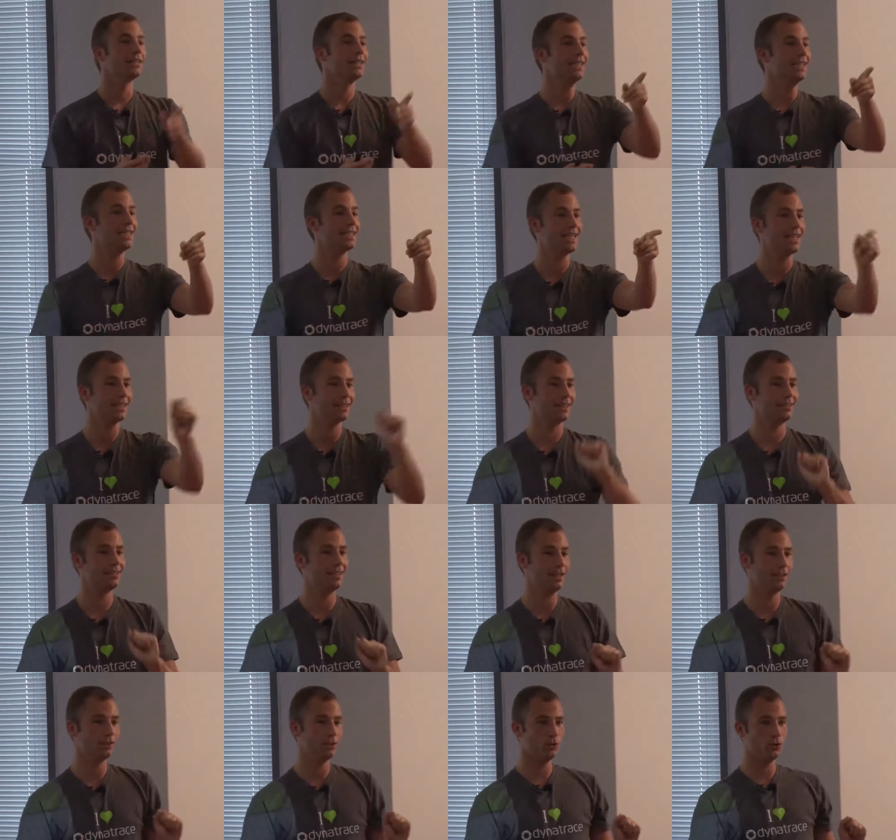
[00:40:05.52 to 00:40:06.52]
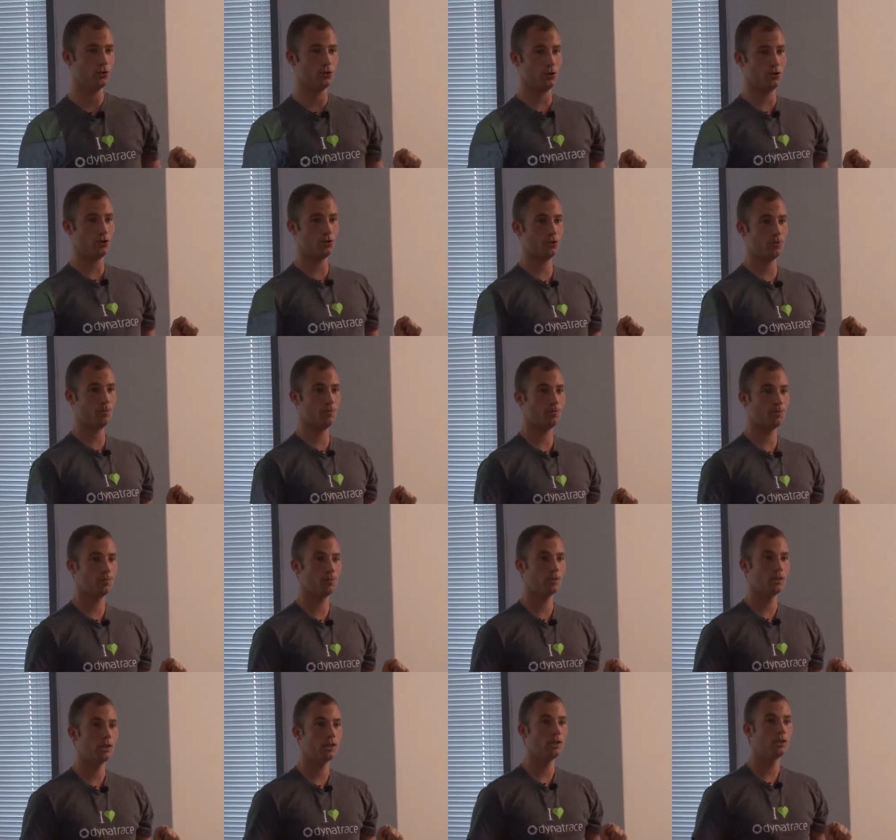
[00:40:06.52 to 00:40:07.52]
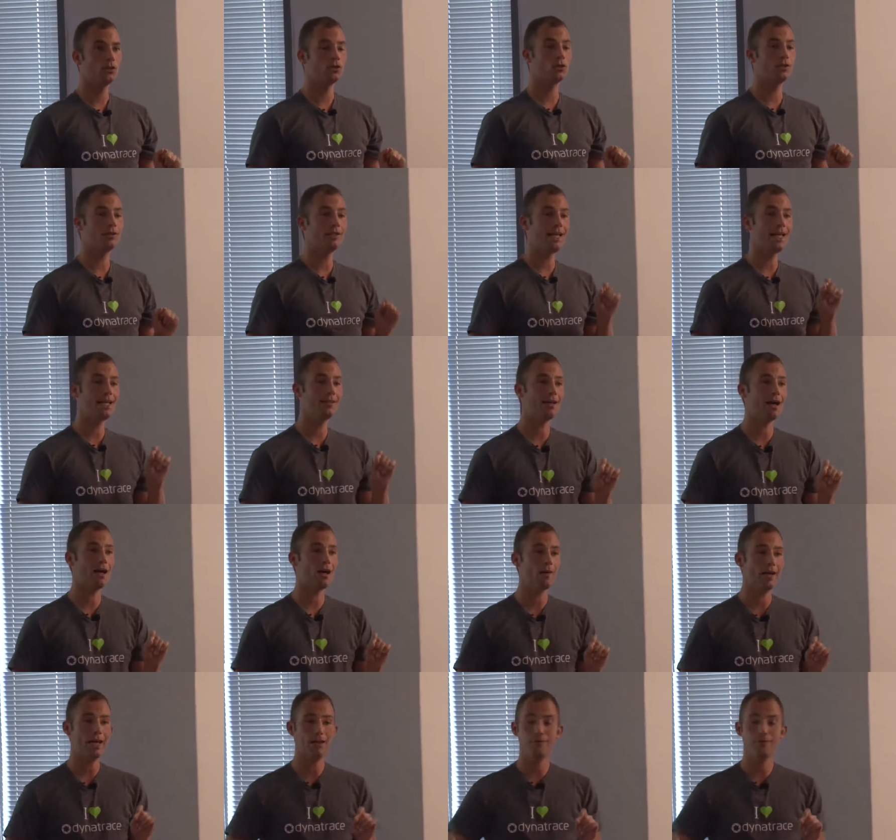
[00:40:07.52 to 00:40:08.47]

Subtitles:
Exactly, tell the users. So they now,